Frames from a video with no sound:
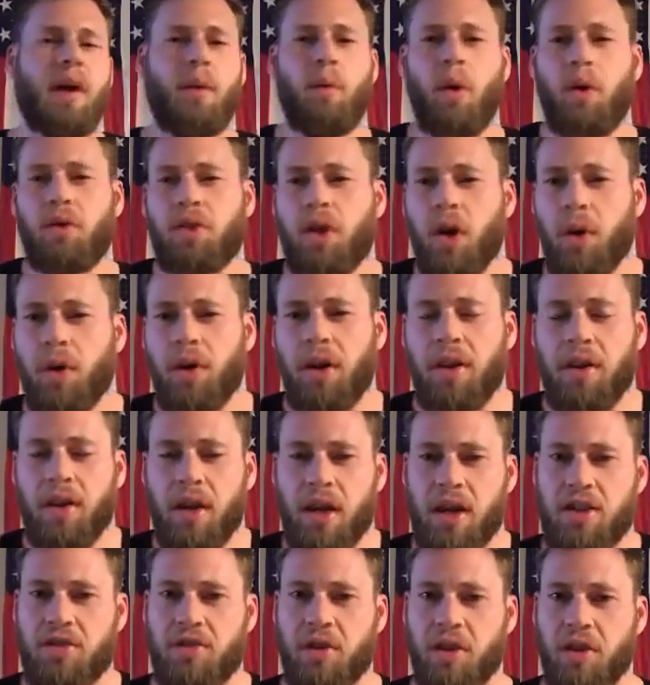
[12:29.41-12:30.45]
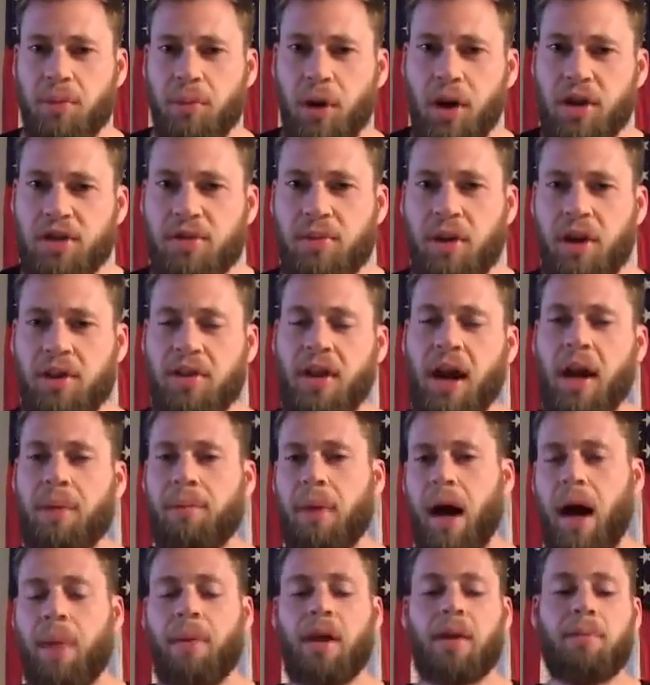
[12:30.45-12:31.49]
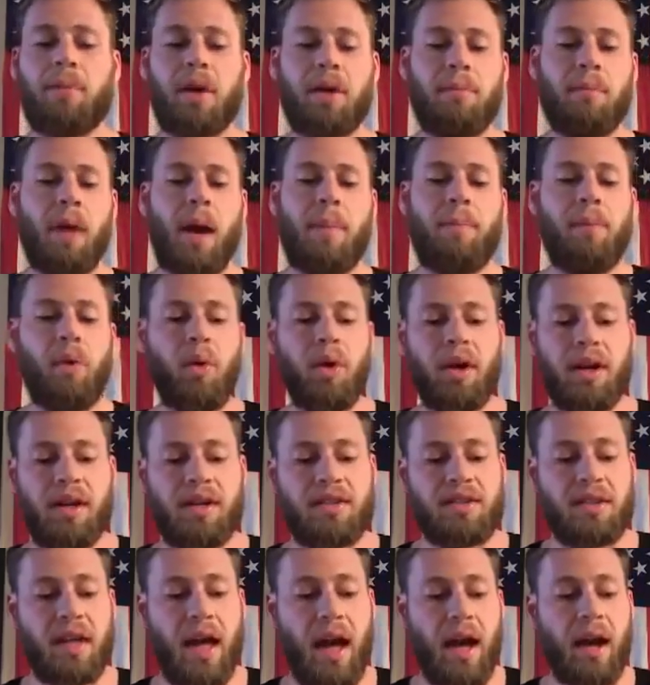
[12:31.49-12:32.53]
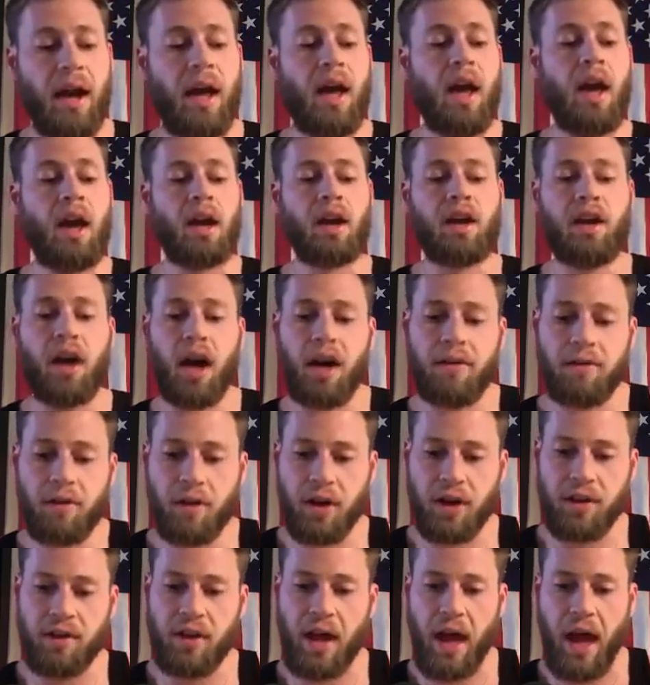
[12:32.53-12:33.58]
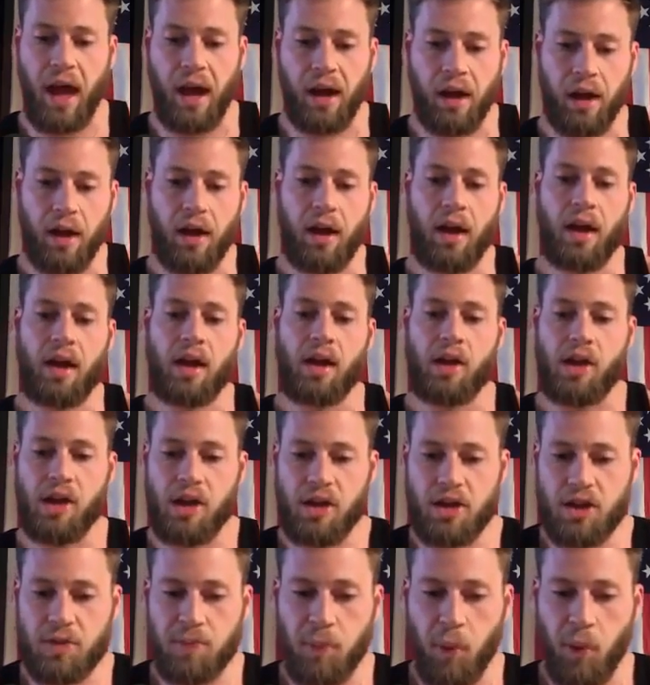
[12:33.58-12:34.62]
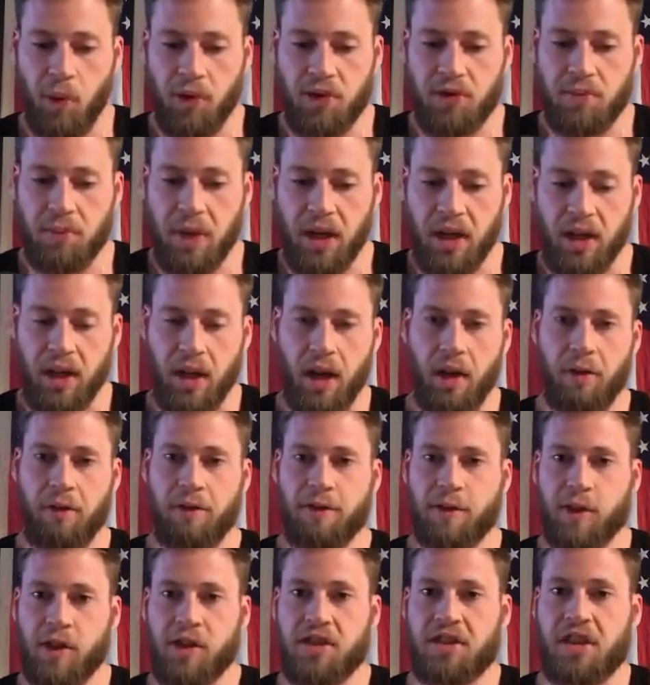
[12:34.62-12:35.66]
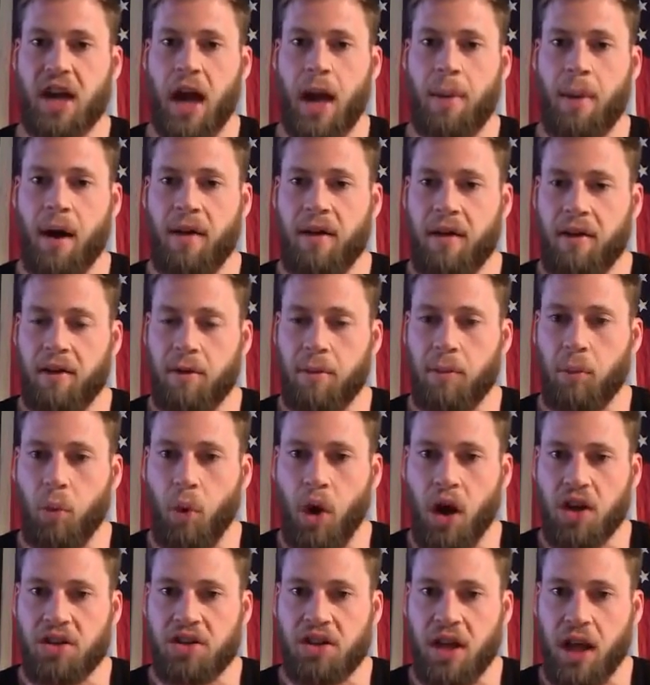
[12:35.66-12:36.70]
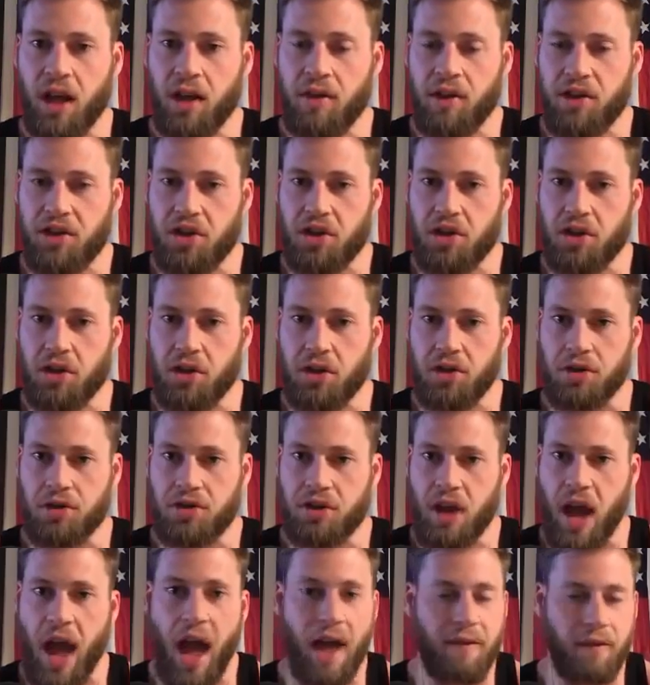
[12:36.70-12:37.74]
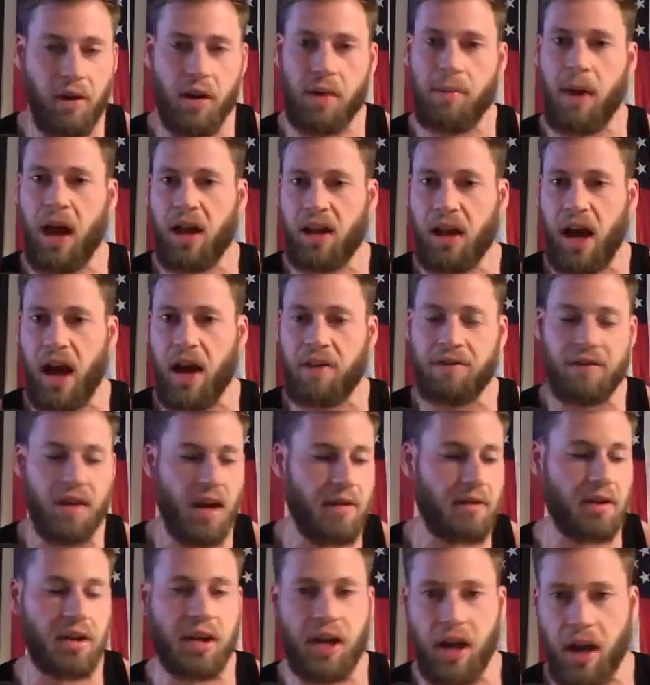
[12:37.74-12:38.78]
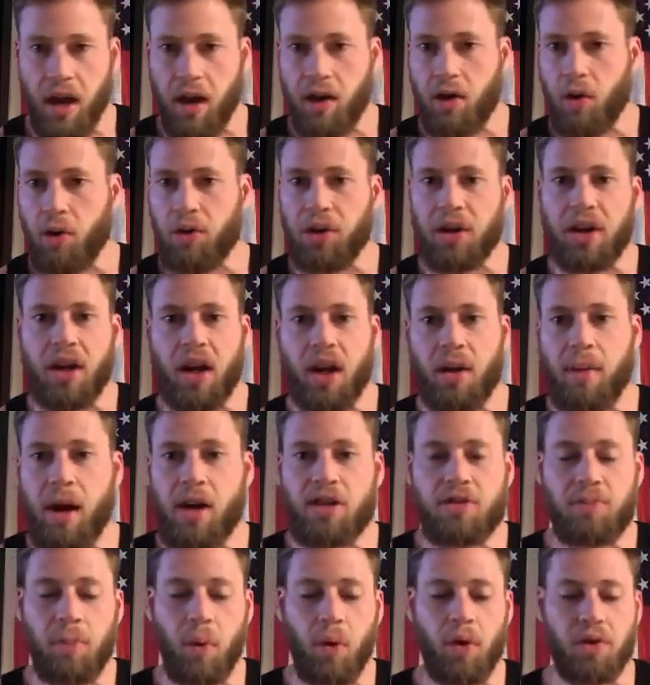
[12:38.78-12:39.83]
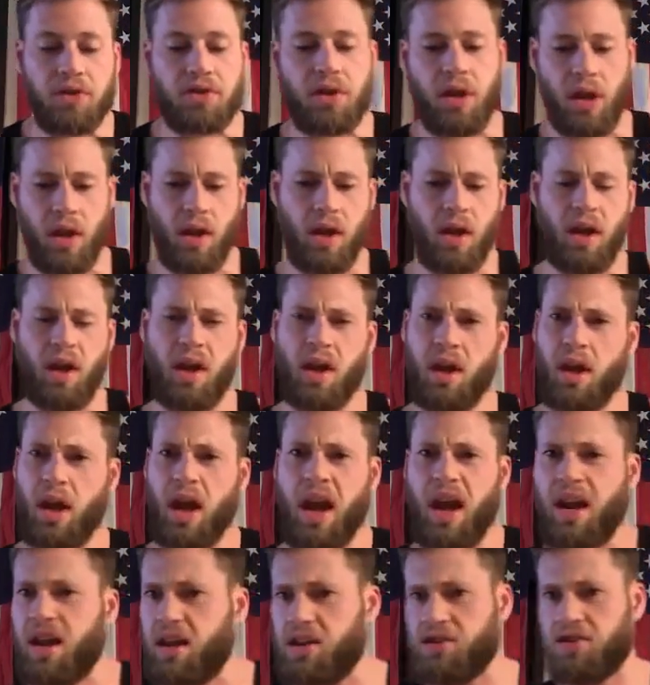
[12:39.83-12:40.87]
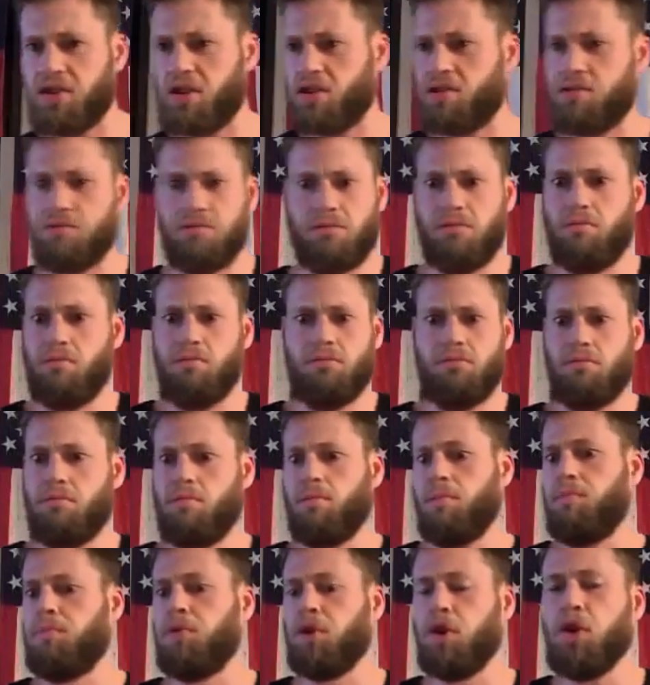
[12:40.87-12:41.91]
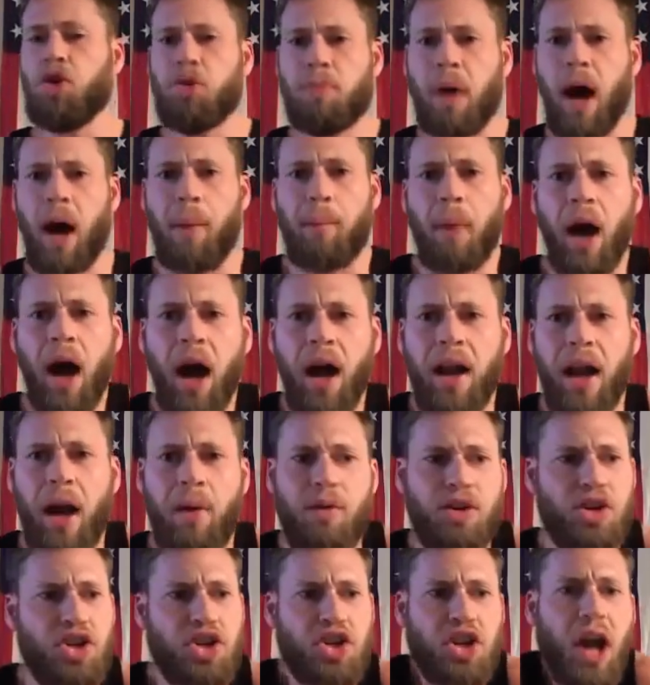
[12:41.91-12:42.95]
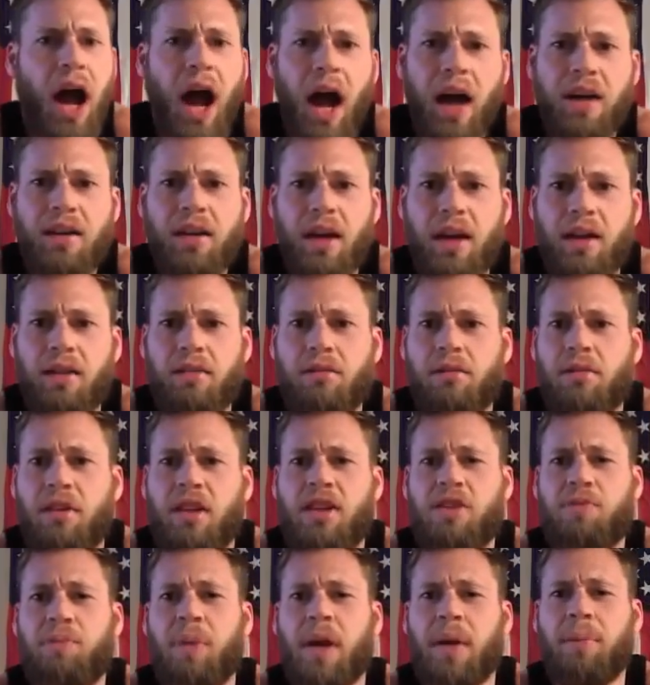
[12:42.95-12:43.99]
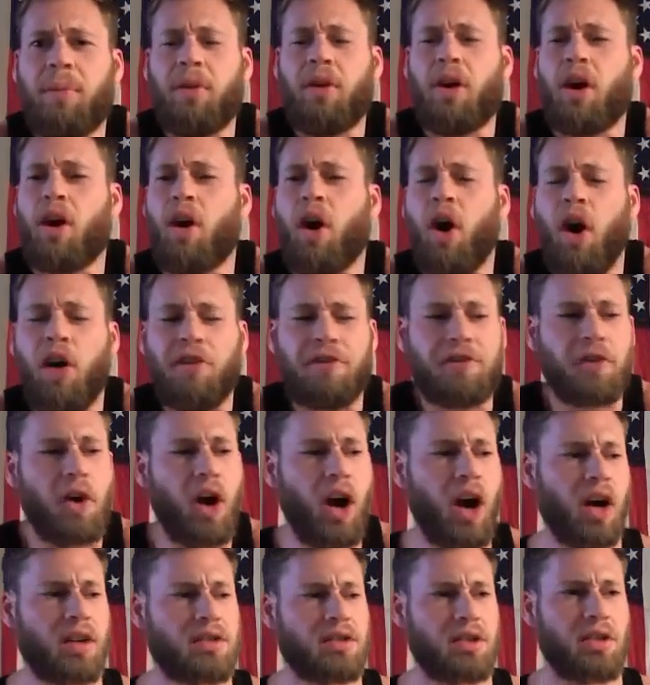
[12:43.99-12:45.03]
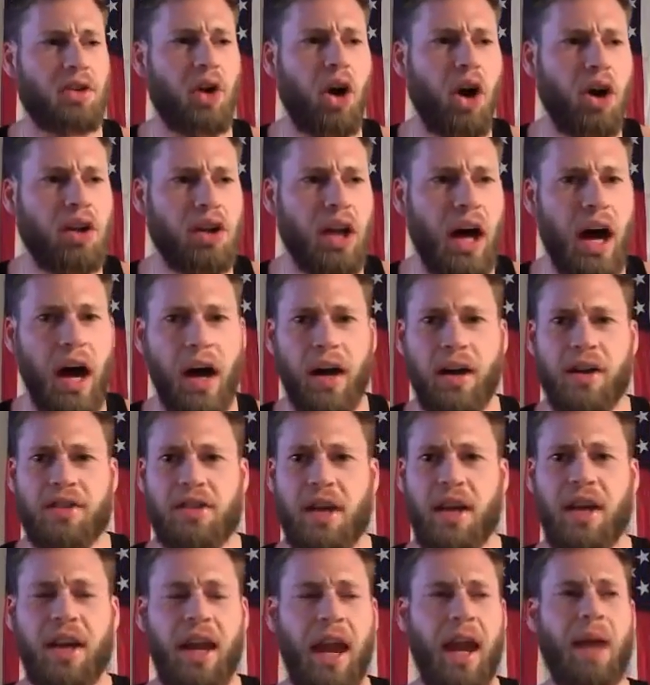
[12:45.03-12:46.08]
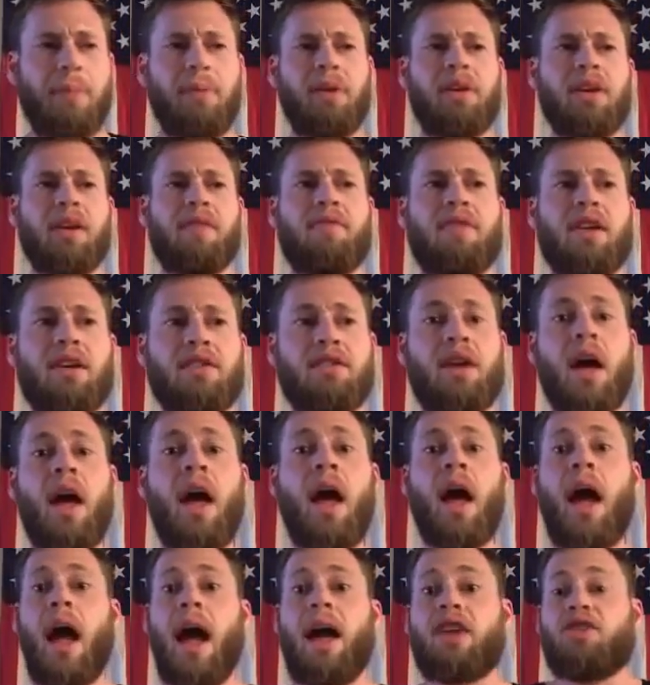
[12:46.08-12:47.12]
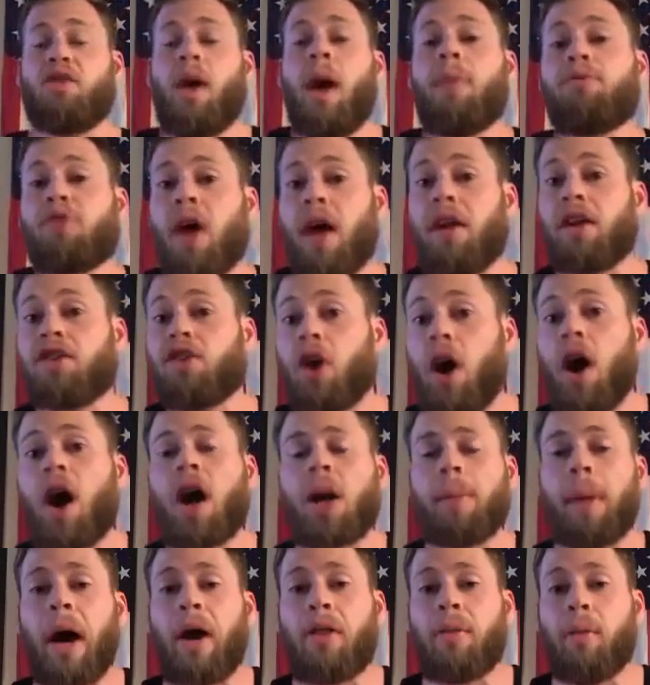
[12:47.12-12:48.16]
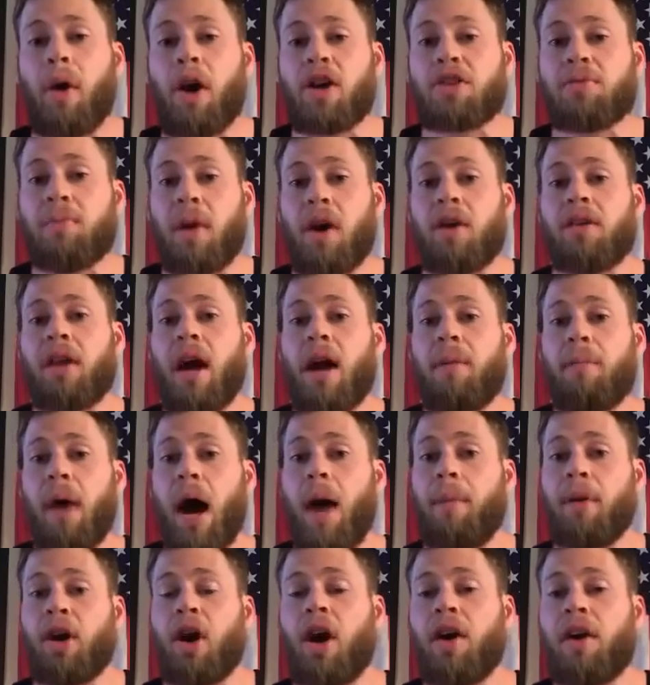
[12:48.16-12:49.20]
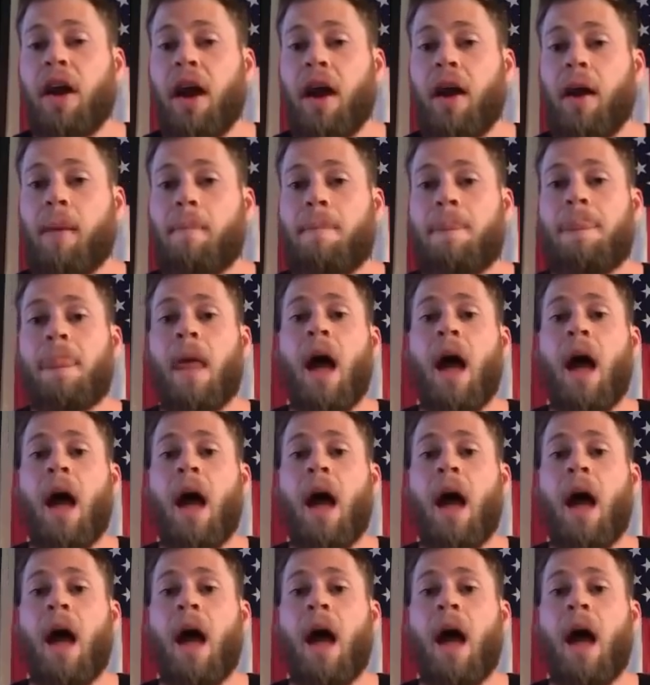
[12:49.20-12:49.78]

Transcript: I won't go into the history of the Boston Marathon bombing, but my point is that covering that in sports media, first time I've ever watched television news ever in my life, never cared, only cared about sports, and it just blew my mind. I was shocked. Like, these people are all frauds. They're all liars. I can't believe this. And so I'm trying to talk about the Boston Marathon bombing on air.